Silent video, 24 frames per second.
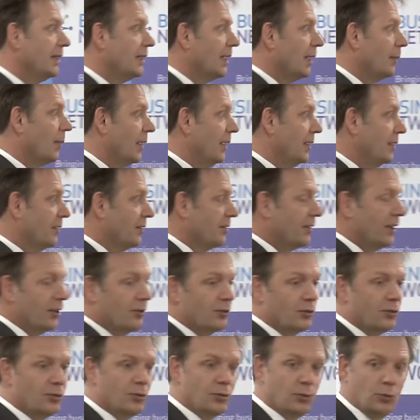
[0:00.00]
them, I need to start
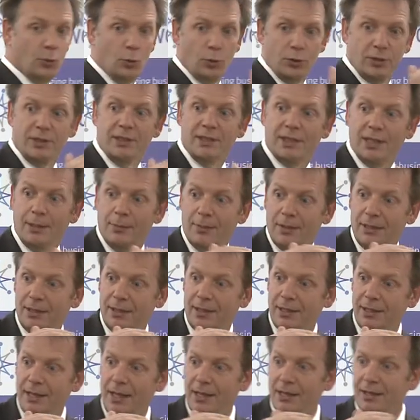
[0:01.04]
sorting them
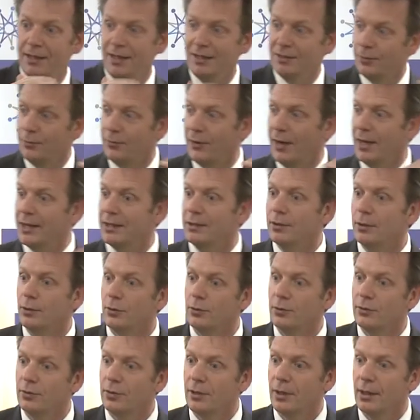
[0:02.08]
and classifying
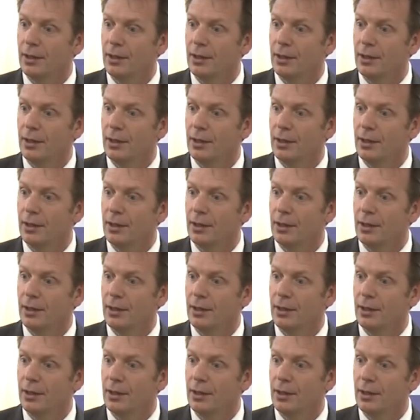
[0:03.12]
those,